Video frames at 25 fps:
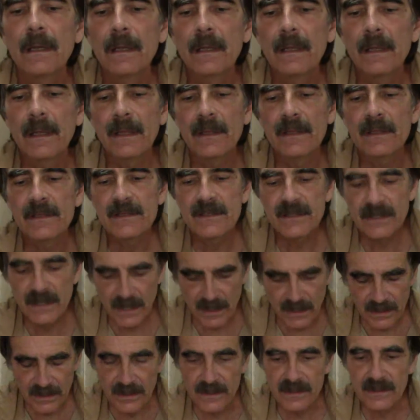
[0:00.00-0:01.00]
Let's
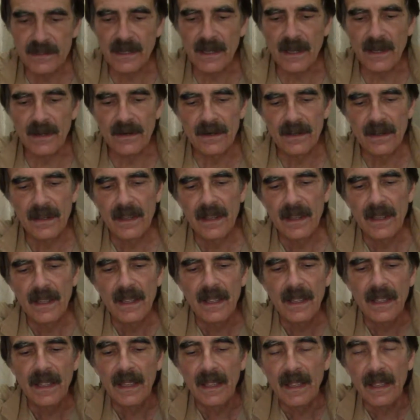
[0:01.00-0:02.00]
check this out.
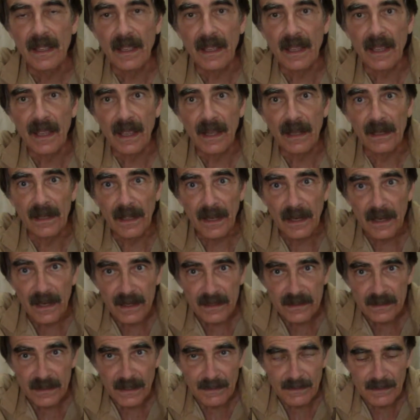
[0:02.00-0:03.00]
And like I
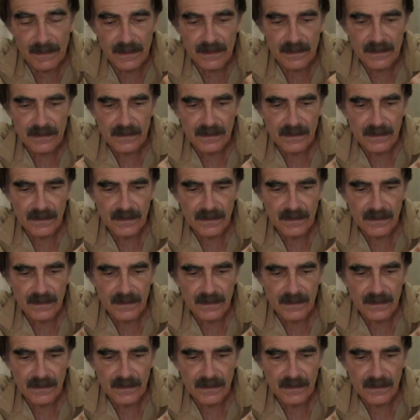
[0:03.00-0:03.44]
said, I'm going to